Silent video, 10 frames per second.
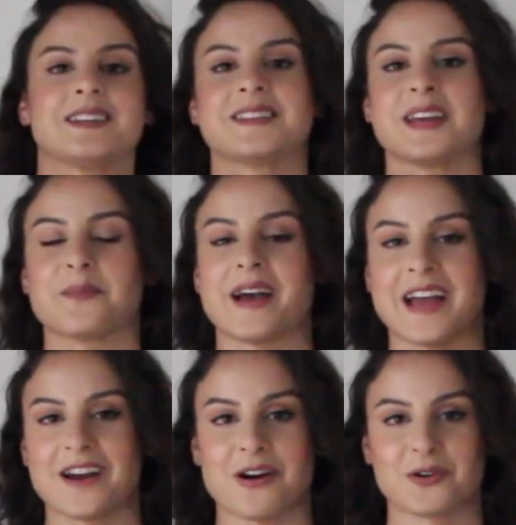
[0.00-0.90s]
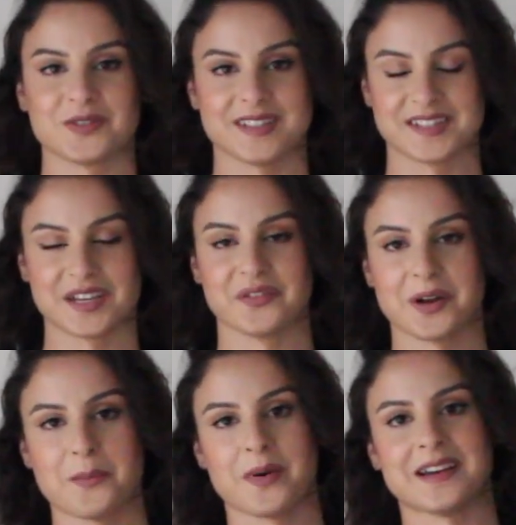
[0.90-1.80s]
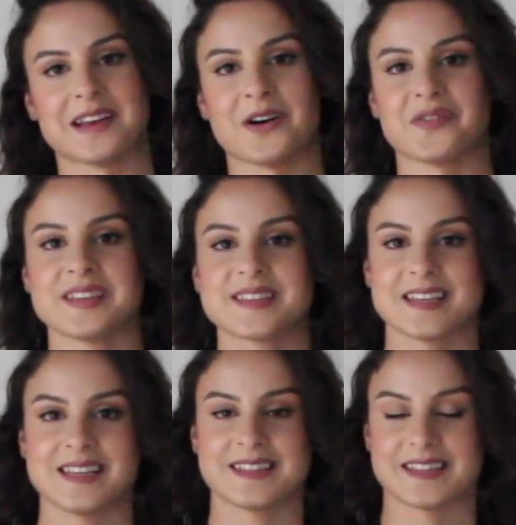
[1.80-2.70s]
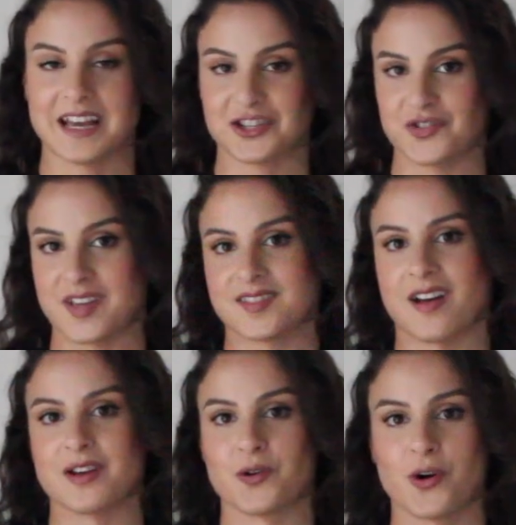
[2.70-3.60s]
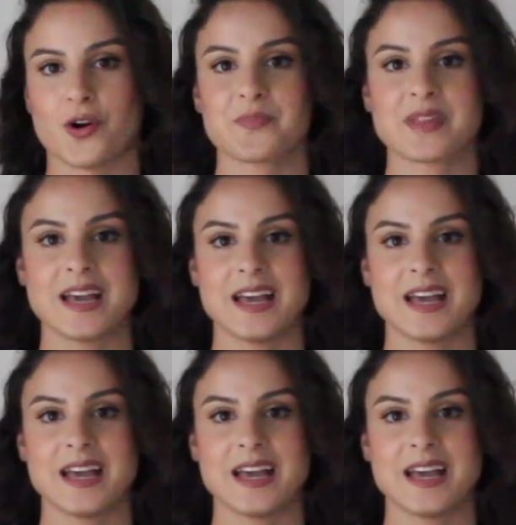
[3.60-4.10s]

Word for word: had to take my hair out because it's given up by now. This is the next dress that I got.